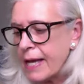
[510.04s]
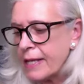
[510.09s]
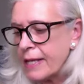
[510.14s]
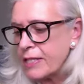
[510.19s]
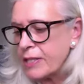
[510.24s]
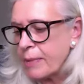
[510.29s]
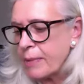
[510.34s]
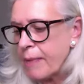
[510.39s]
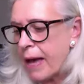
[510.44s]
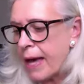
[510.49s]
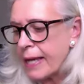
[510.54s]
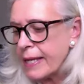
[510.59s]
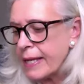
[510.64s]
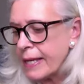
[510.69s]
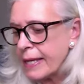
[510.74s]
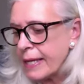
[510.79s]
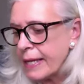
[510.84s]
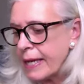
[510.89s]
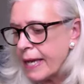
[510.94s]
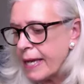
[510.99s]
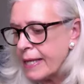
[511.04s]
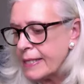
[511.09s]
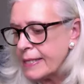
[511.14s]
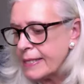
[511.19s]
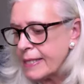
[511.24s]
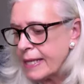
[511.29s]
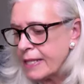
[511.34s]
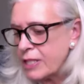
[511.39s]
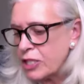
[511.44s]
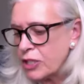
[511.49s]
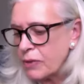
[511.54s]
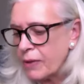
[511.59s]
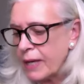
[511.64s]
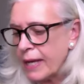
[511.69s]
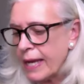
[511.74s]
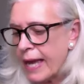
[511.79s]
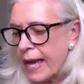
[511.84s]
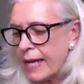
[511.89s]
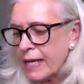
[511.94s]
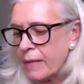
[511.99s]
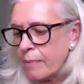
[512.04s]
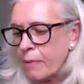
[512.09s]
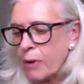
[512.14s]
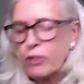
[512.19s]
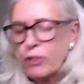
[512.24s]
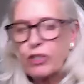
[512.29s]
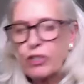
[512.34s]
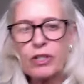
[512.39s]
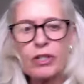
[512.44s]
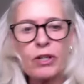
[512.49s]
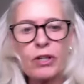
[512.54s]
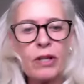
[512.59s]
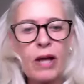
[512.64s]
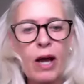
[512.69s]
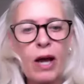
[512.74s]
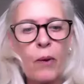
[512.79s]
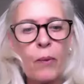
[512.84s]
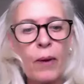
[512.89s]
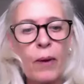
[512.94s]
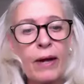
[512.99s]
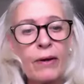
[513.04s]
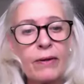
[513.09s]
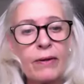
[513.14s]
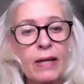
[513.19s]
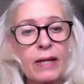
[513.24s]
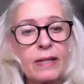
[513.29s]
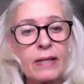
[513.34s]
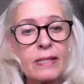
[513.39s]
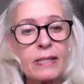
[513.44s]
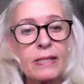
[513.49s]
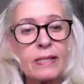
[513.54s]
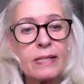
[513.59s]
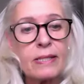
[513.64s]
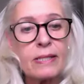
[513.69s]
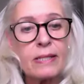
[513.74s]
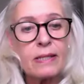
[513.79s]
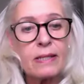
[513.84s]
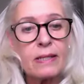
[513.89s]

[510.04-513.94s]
somatic, sensory, and emotional awareness.